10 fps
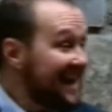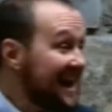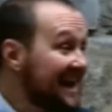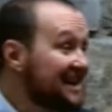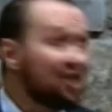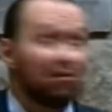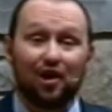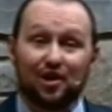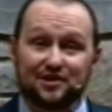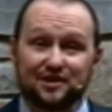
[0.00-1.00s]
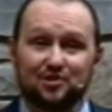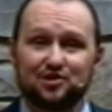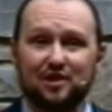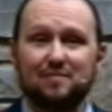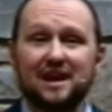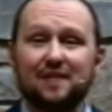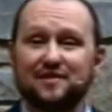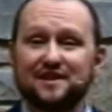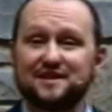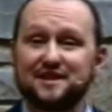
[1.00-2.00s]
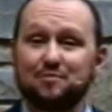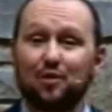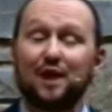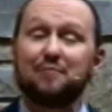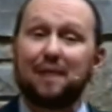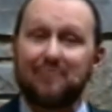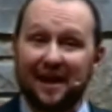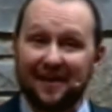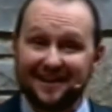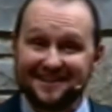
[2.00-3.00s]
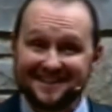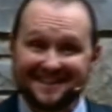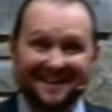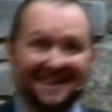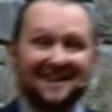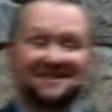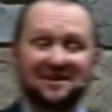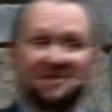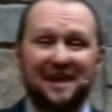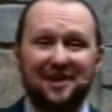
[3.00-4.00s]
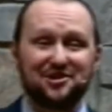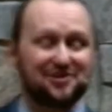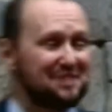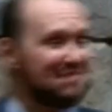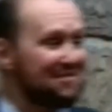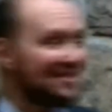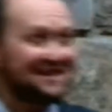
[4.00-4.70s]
I know are also streaming in with us this morning my parents. So they are streaming with us